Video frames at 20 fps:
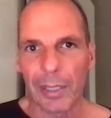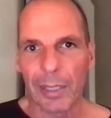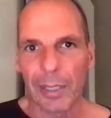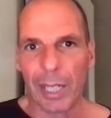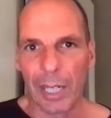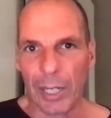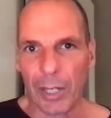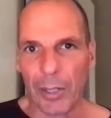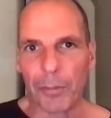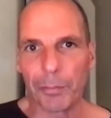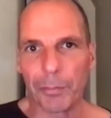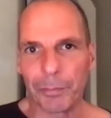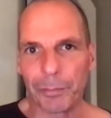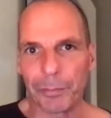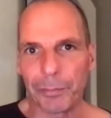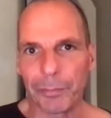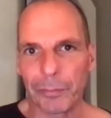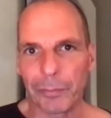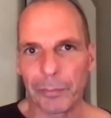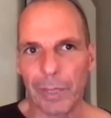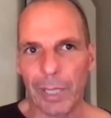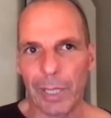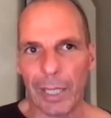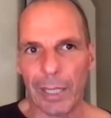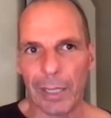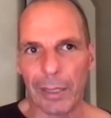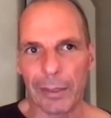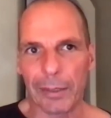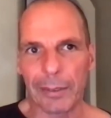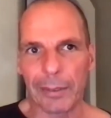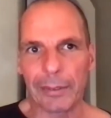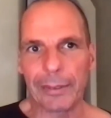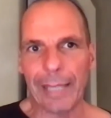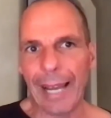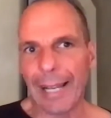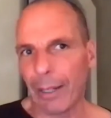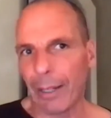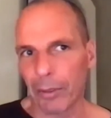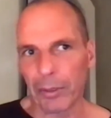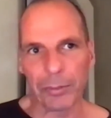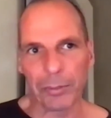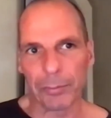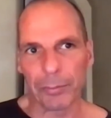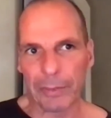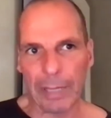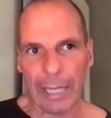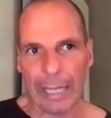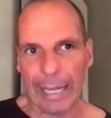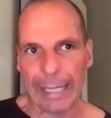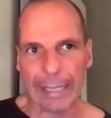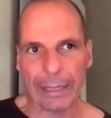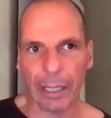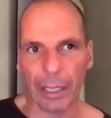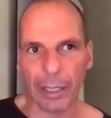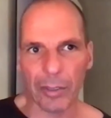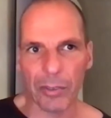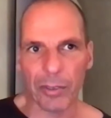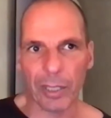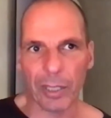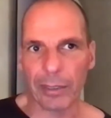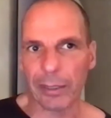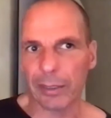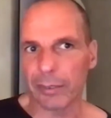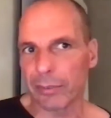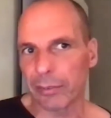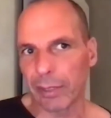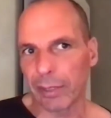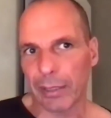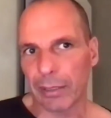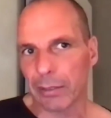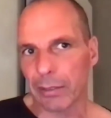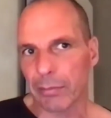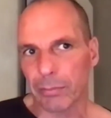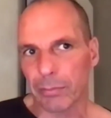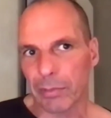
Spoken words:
The dialogue, dialectics, getting together.